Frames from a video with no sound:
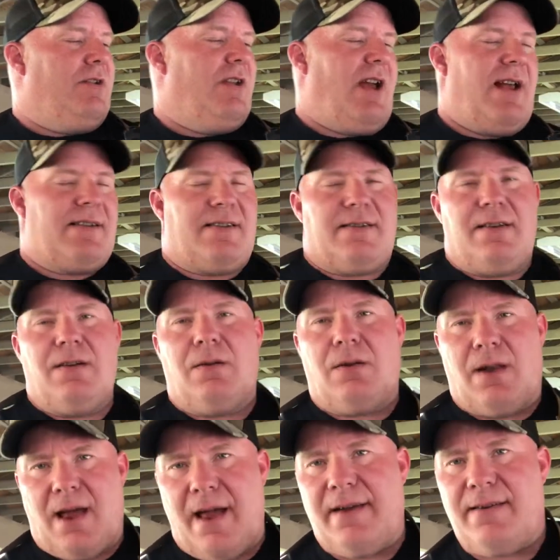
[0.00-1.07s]
still
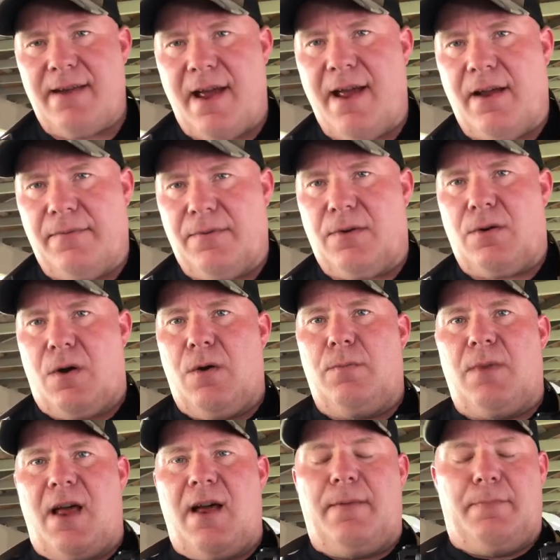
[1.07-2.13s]
like to have the chrome
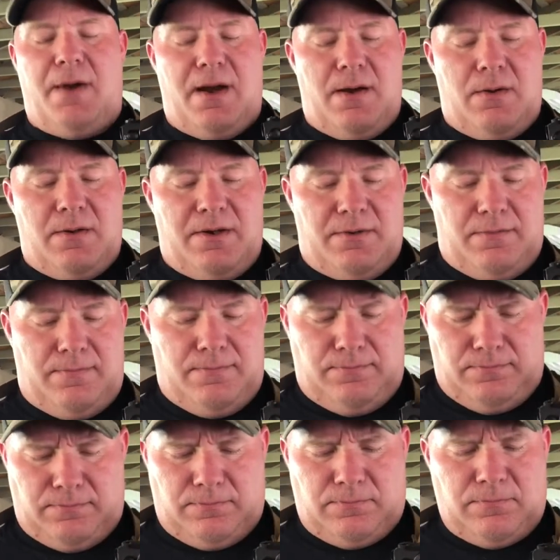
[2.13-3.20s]
lined barrel
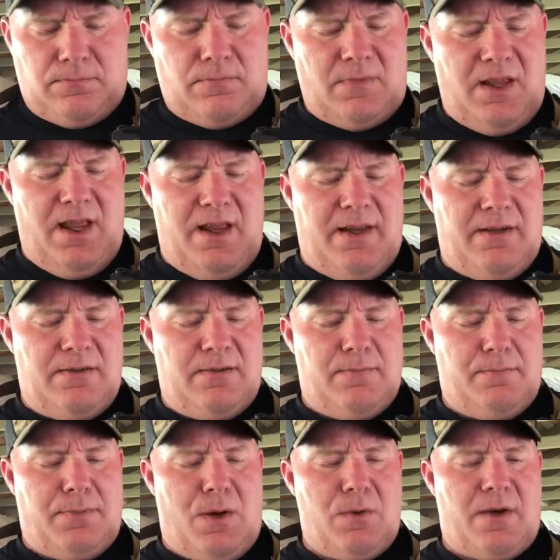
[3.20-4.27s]

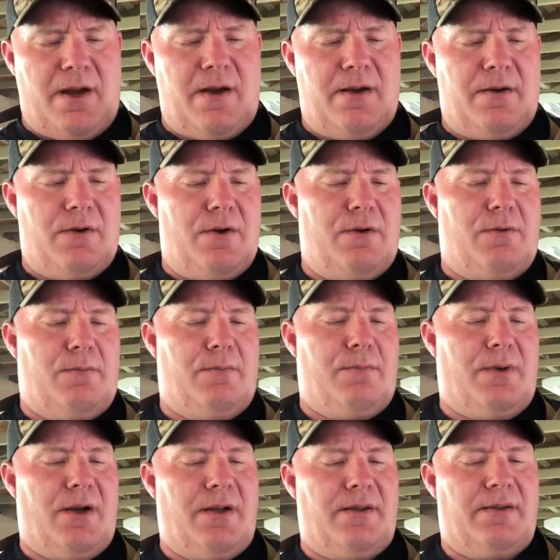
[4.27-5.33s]
and bolt carrier group,
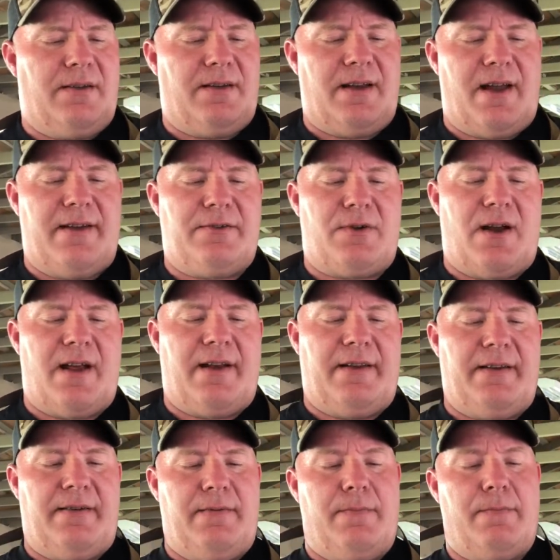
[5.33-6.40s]
but the
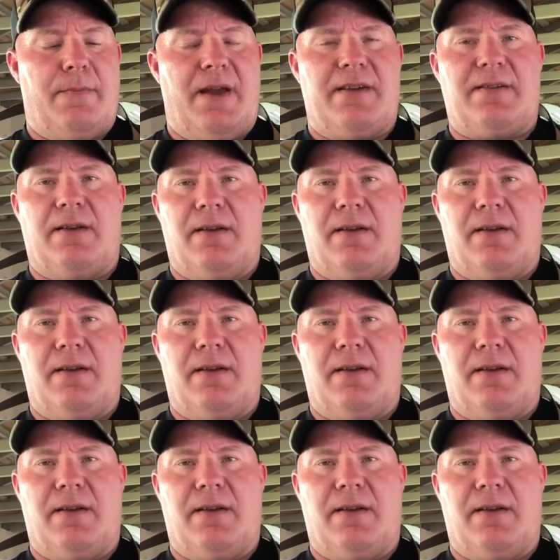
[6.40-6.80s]
nitrided makes it a